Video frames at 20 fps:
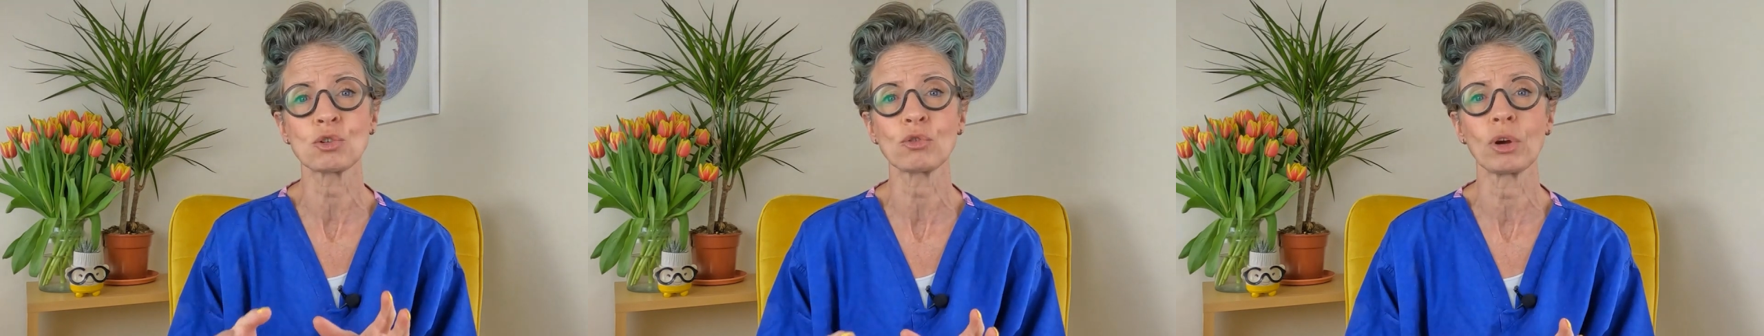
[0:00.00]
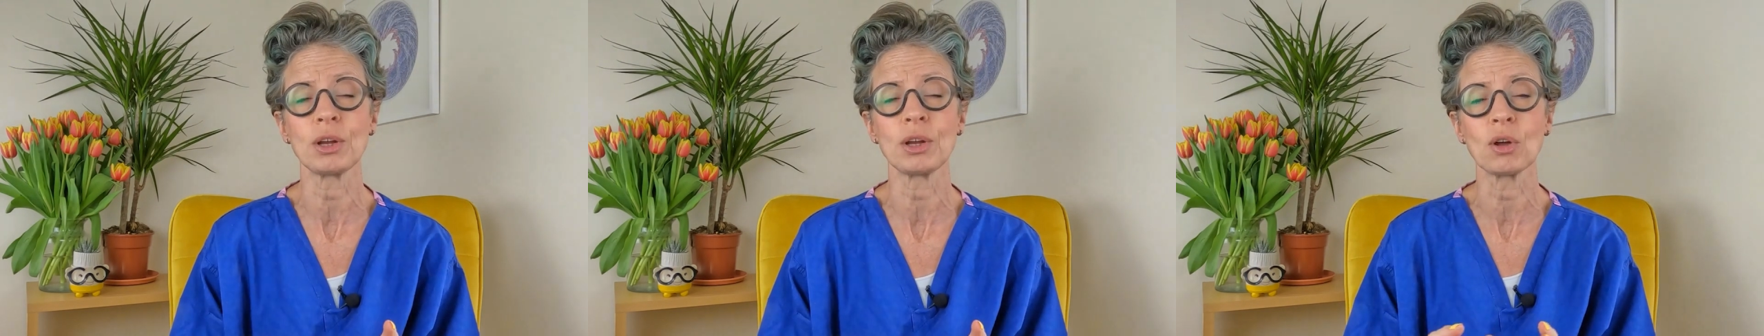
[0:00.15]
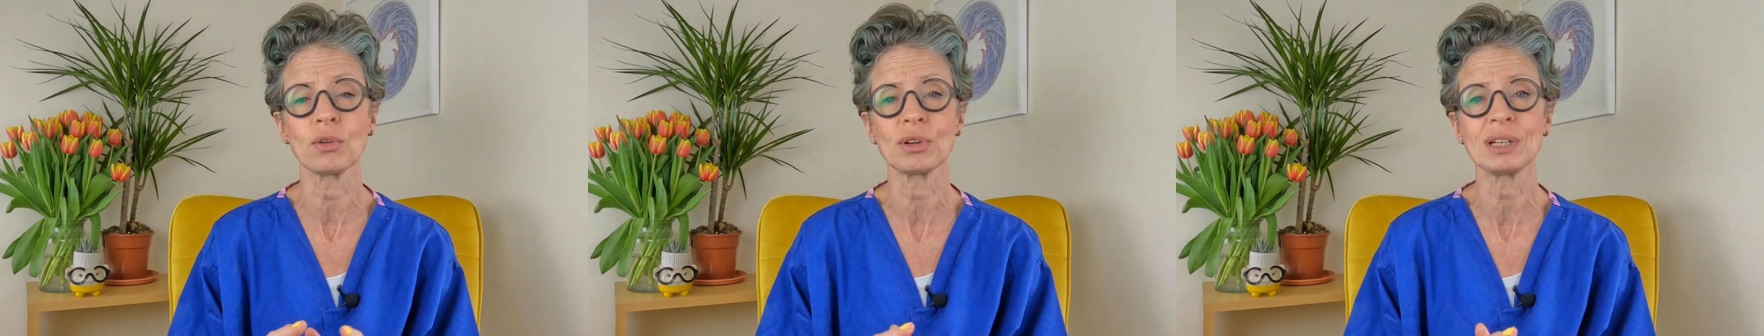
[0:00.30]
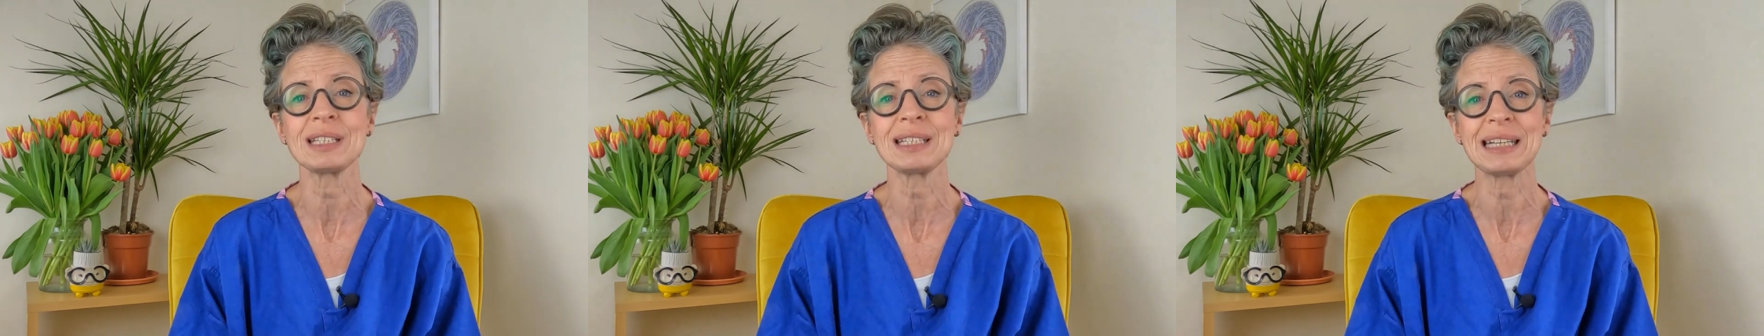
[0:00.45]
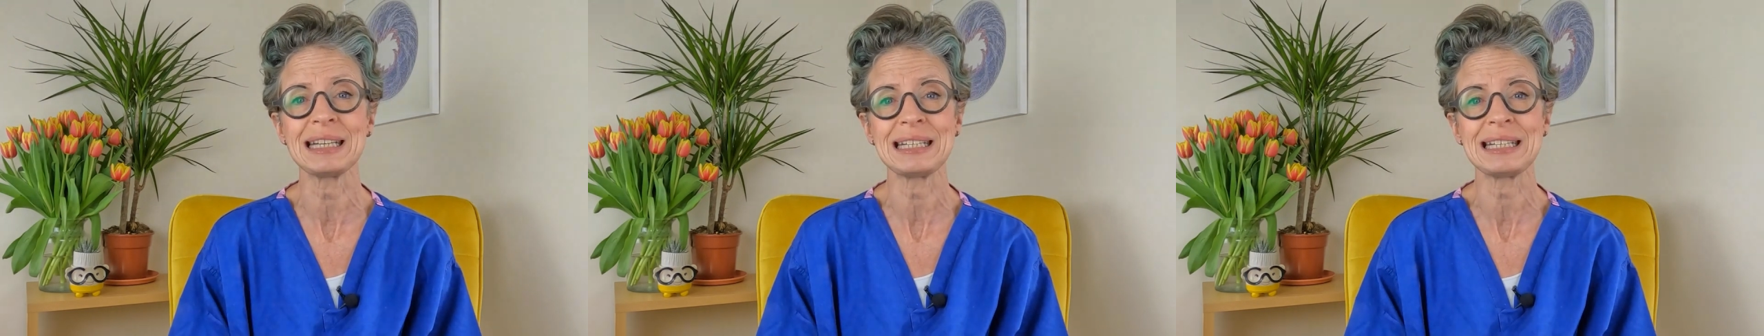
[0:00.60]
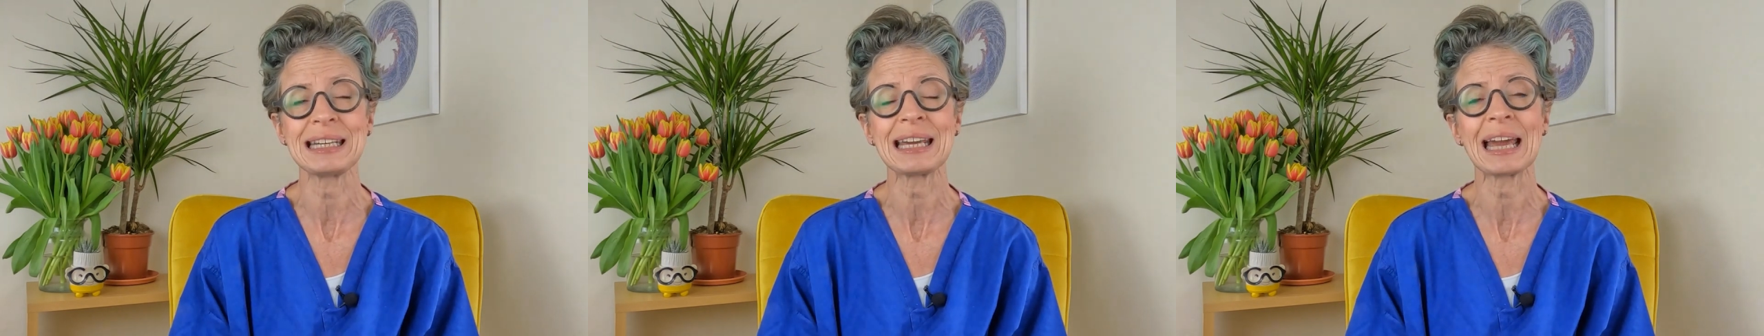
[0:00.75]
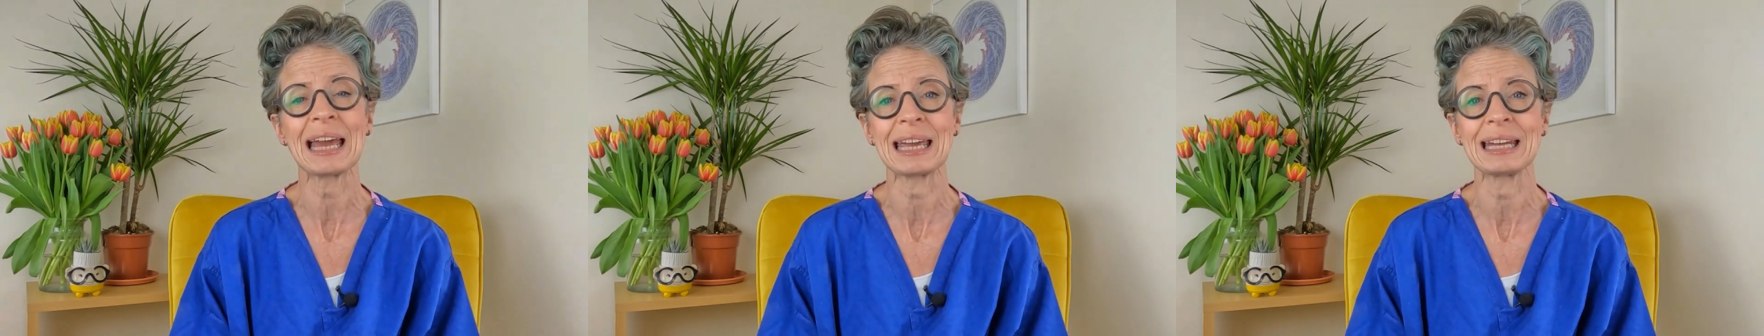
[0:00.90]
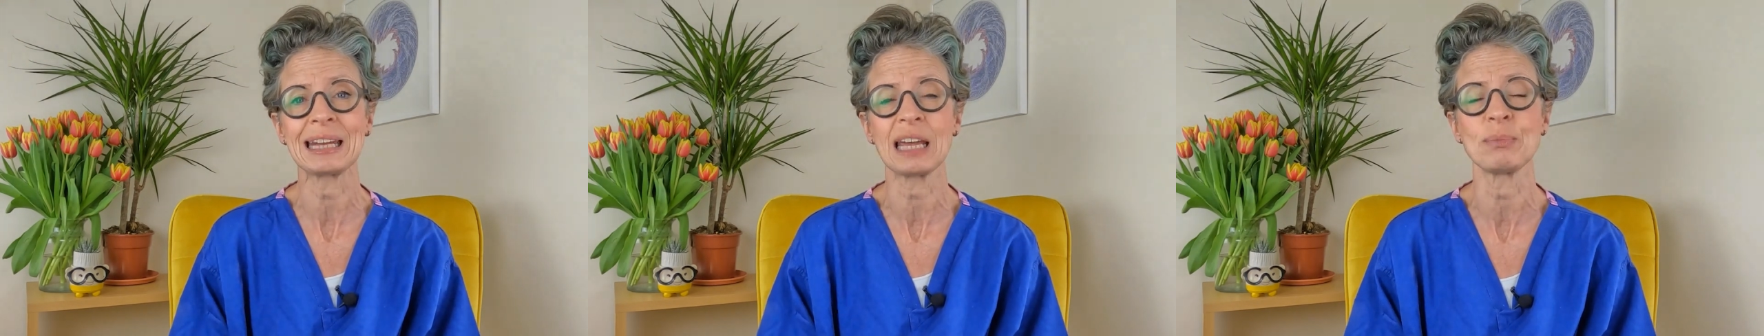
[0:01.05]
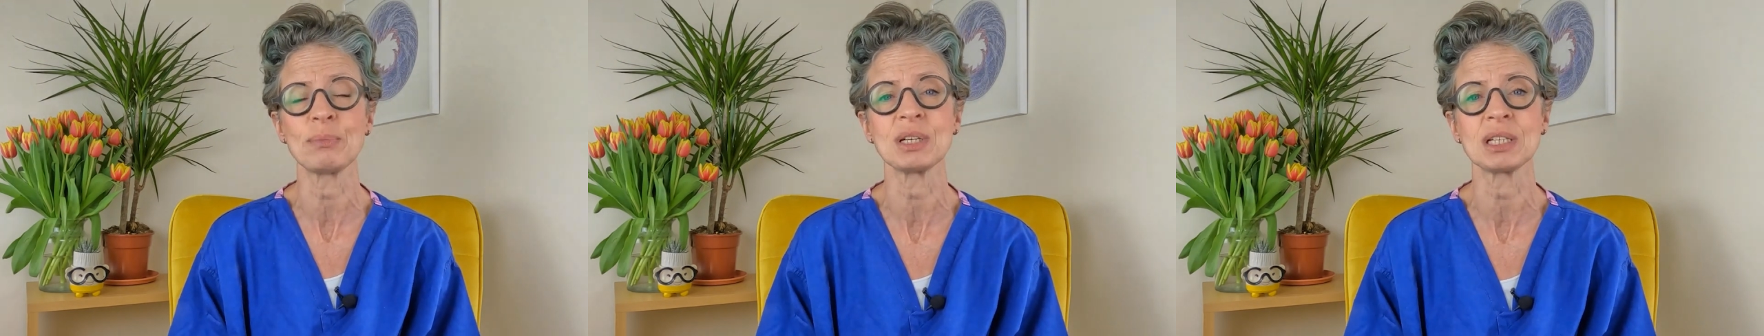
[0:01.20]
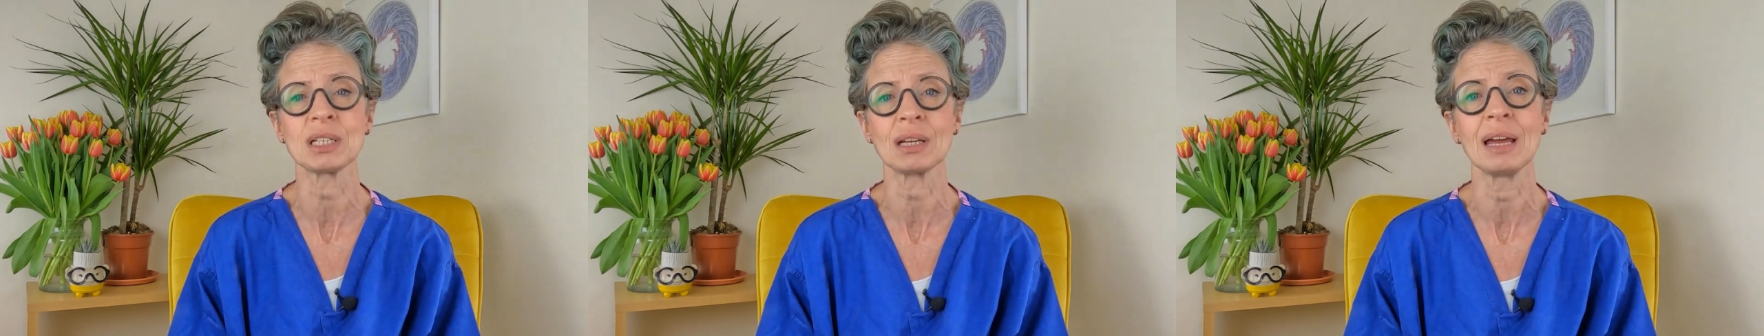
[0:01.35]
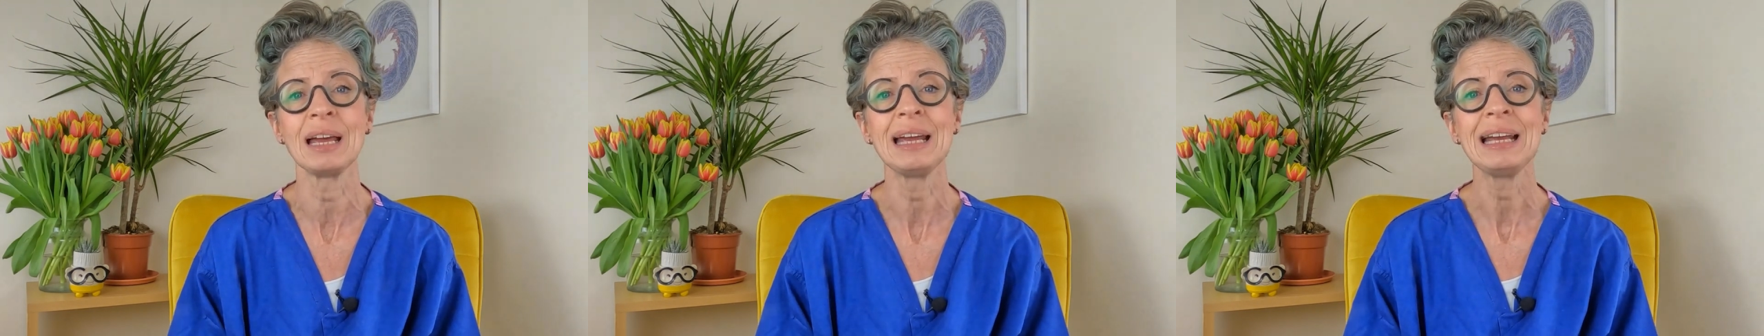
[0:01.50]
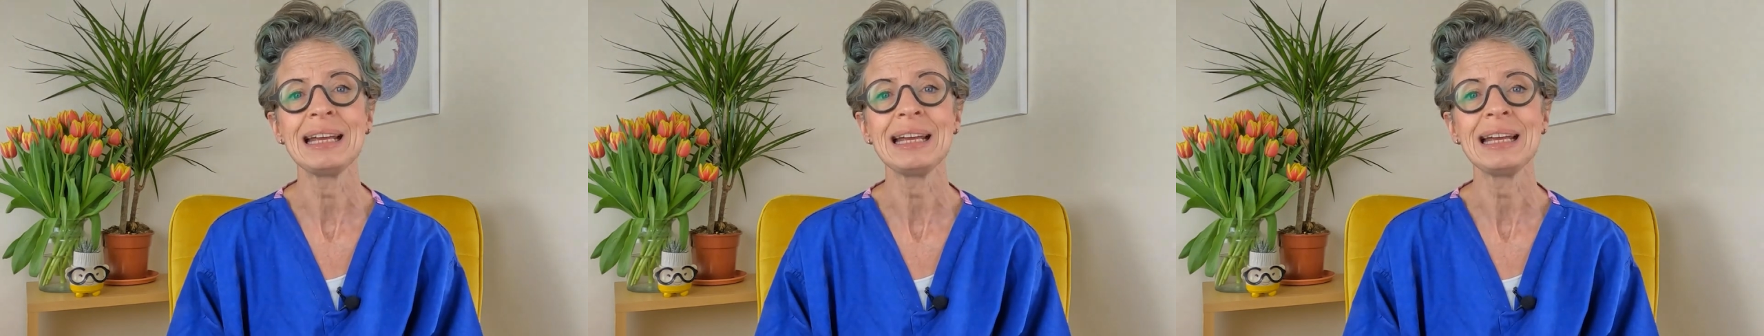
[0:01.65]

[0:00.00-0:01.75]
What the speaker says: grown on a CDK inhibitor,